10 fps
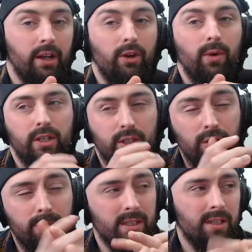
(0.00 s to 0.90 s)
who I
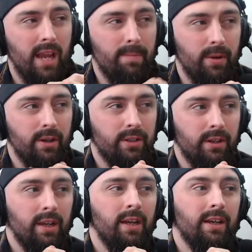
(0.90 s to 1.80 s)
assume is the same
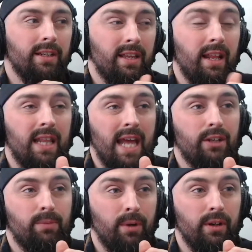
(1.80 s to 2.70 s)
person, because I think
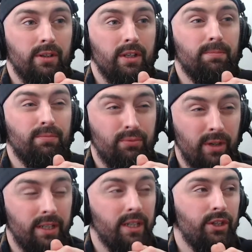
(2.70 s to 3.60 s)
that person is
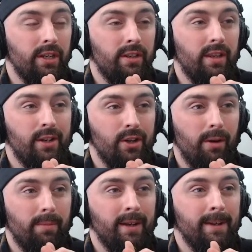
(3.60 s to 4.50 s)
pretty shit at their job.